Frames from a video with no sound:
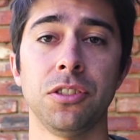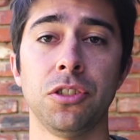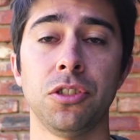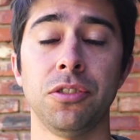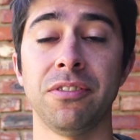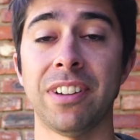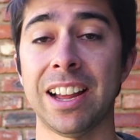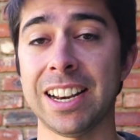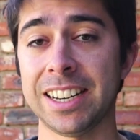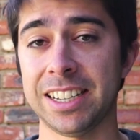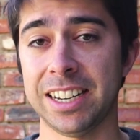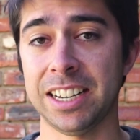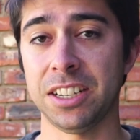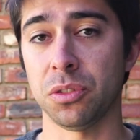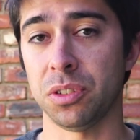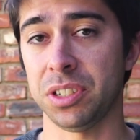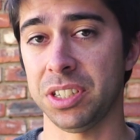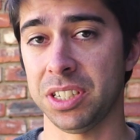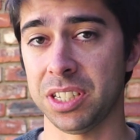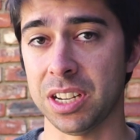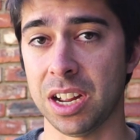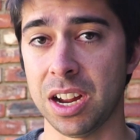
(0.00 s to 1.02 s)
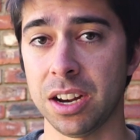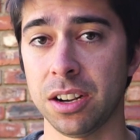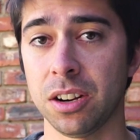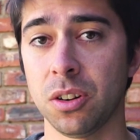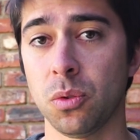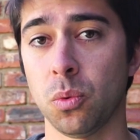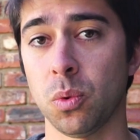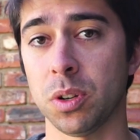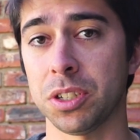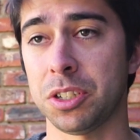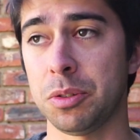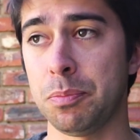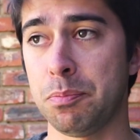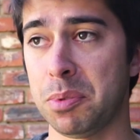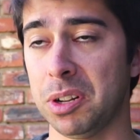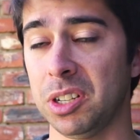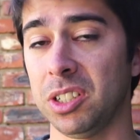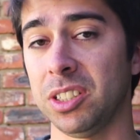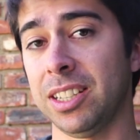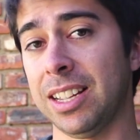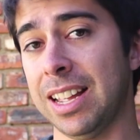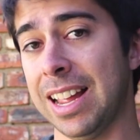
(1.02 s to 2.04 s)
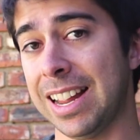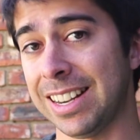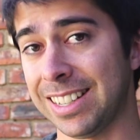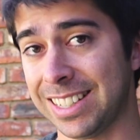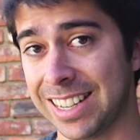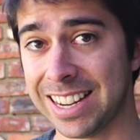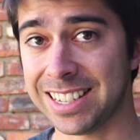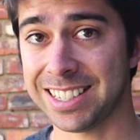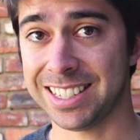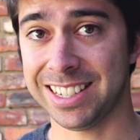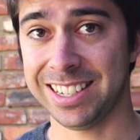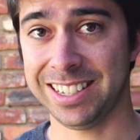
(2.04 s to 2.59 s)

to validate your design was to build and test